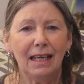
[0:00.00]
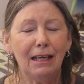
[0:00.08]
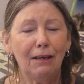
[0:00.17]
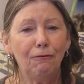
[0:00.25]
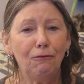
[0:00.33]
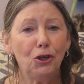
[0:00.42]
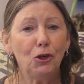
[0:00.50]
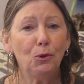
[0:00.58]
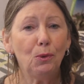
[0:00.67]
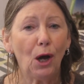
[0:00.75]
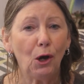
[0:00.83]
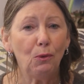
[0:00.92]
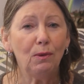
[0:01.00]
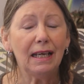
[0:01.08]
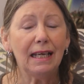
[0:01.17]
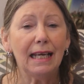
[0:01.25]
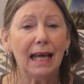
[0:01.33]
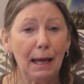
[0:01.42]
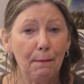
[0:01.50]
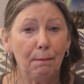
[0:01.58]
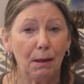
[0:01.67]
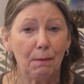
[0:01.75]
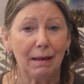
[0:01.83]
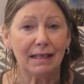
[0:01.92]
If you only
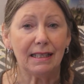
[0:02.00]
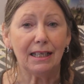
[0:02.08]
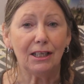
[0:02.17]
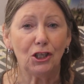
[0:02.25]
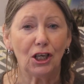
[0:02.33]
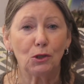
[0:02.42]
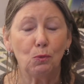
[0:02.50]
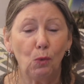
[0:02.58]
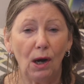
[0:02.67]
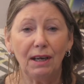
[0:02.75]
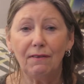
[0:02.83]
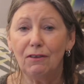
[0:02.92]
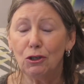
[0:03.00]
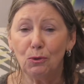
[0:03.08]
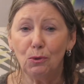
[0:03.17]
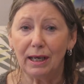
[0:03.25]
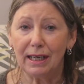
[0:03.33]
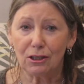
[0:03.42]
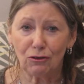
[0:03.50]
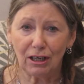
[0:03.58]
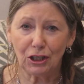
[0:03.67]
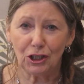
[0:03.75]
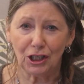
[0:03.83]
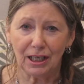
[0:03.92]
implemented just one of the toolkit
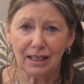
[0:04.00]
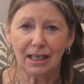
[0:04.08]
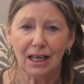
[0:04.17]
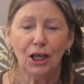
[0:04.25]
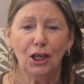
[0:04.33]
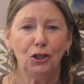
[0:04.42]
strategies,